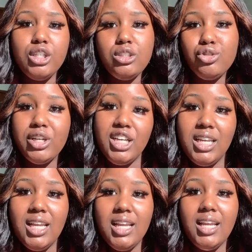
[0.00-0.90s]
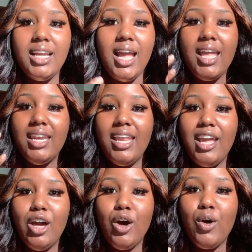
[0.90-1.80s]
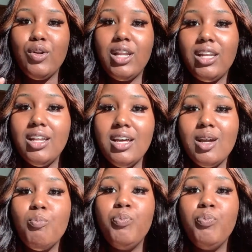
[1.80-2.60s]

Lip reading: trendy nail look,